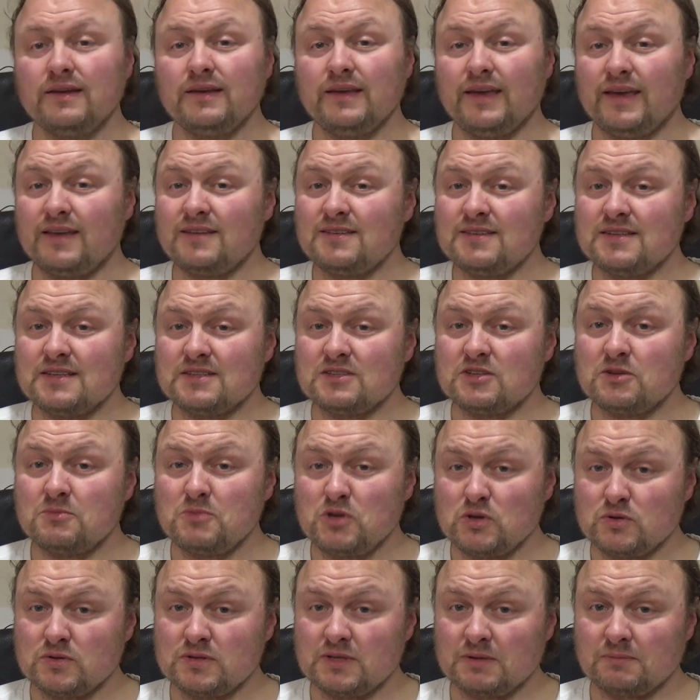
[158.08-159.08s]
Yes, it's a
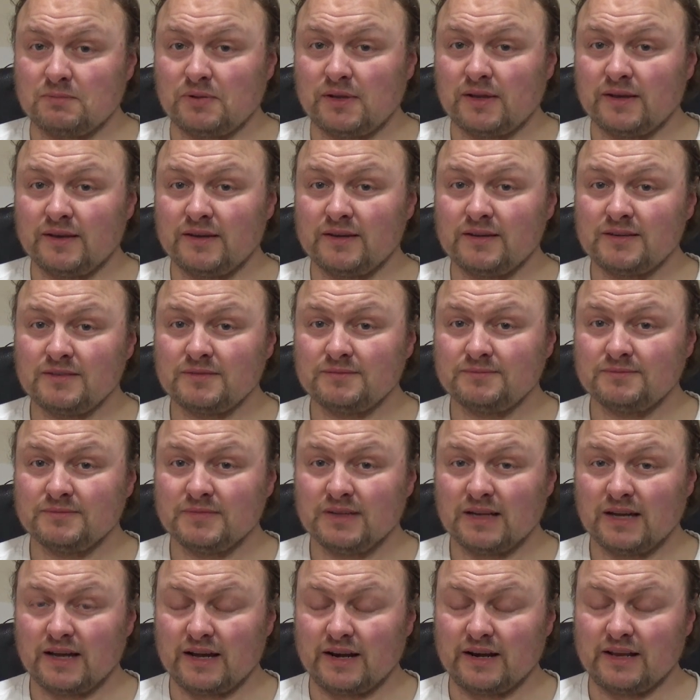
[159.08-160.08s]
music player,
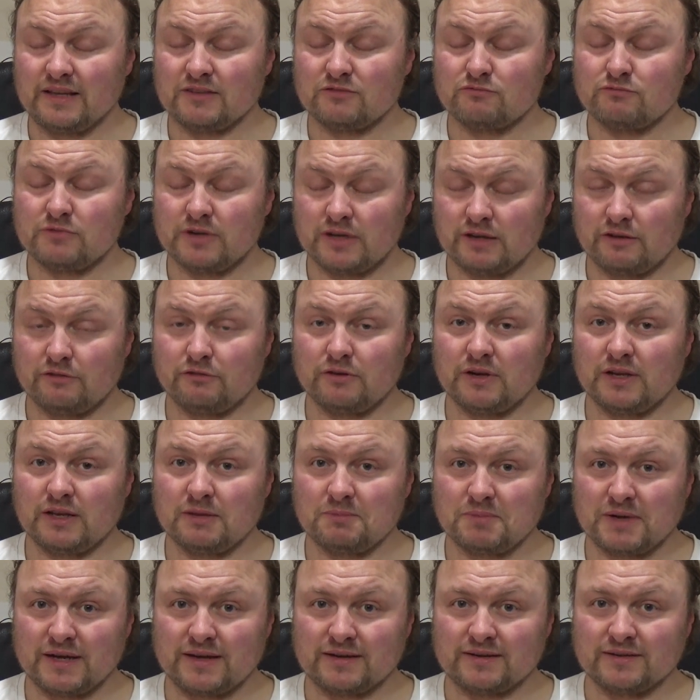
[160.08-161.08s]
and it's really, really
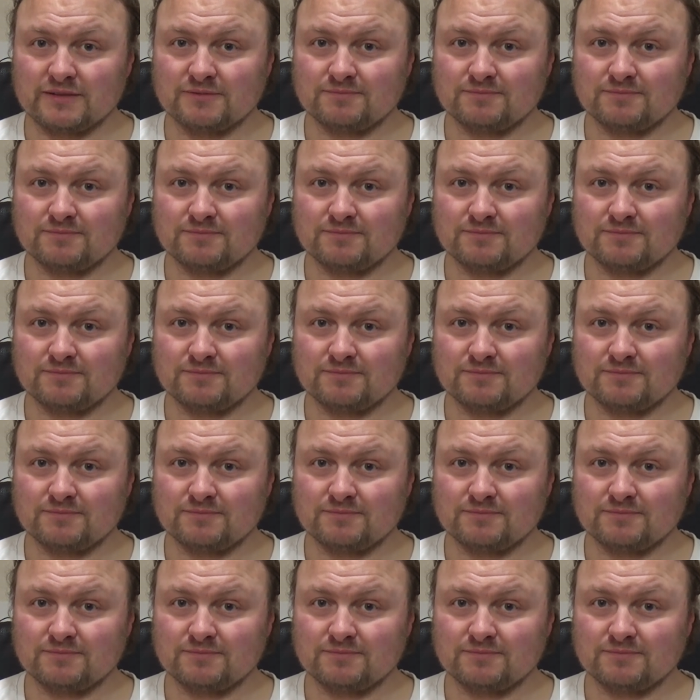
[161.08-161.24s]
bad.